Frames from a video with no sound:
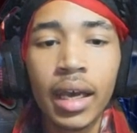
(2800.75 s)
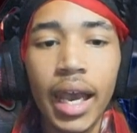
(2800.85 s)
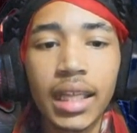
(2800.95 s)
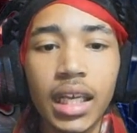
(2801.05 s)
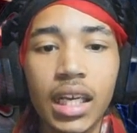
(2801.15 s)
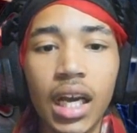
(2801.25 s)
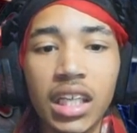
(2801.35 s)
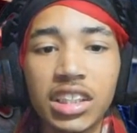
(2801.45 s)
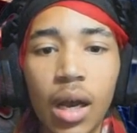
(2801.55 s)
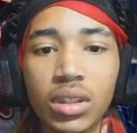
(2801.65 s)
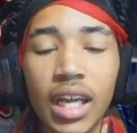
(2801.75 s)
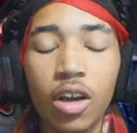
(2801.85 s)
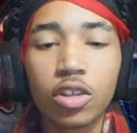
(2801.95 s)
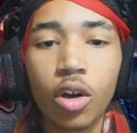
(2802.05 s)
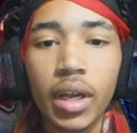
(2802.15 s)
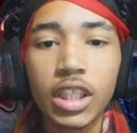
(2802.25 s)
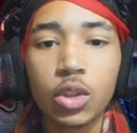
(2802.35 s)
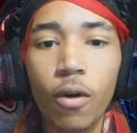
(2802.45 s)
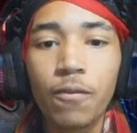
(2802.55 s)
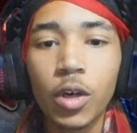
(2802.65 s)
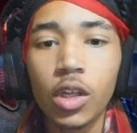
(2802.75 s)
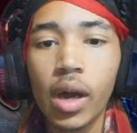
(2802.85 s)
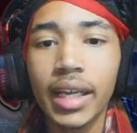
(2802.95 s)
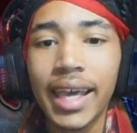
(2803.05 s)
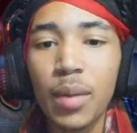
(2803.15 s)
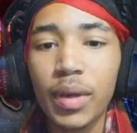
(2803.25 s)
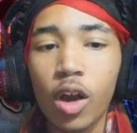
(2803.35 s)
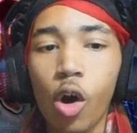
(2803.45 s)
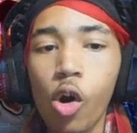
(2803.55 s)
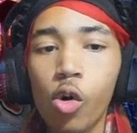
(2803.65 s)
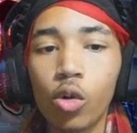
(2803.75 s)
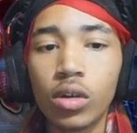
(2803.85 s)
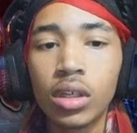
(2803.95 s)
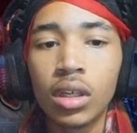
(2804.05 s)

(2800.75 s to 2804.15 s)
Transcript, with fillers: And the gunshot was now growing into a full-on gaping hole.